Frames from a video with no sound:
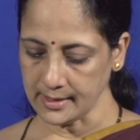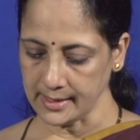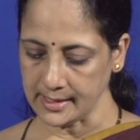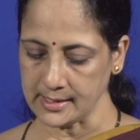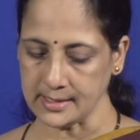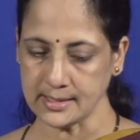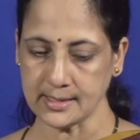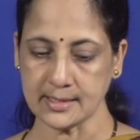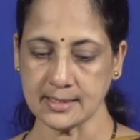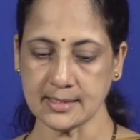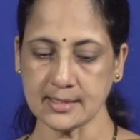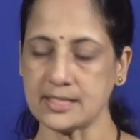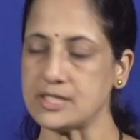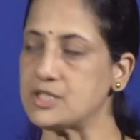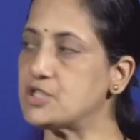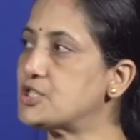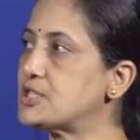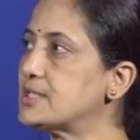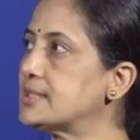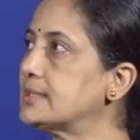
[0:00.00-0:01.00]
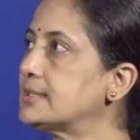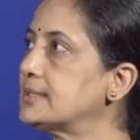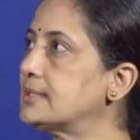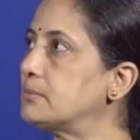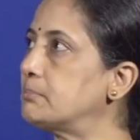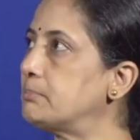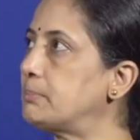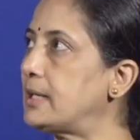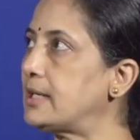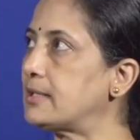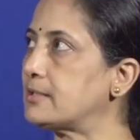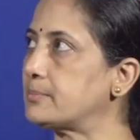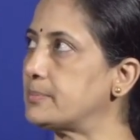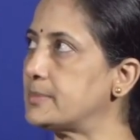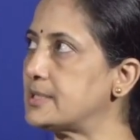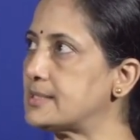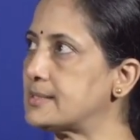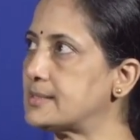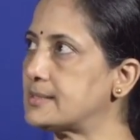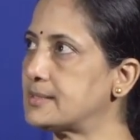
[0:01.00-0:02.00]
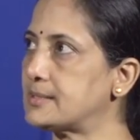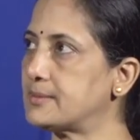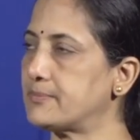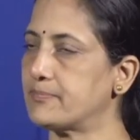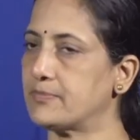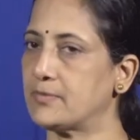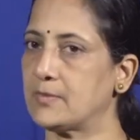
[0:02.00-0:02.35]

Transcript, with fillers: the interstitial compartment?